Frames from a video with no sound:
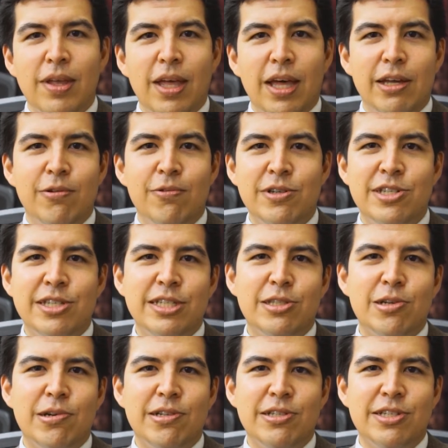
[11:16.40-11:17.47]
I originally
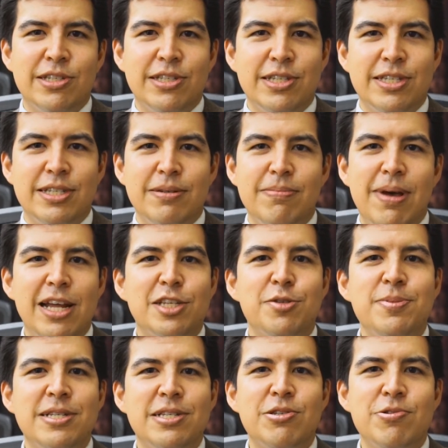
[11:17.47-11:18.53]
started just as a
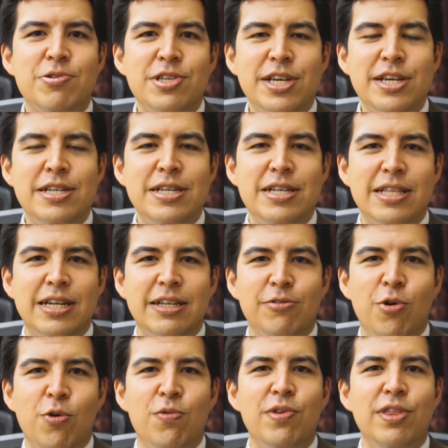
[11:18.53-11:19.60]
management associate, and then
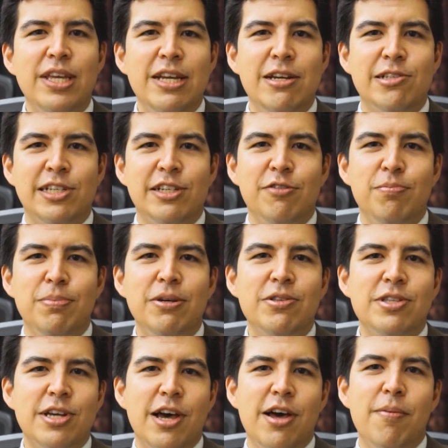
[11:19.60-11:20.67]
over the years I have
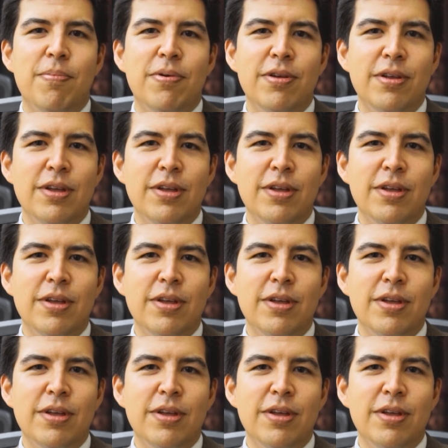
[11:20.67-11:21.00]
built up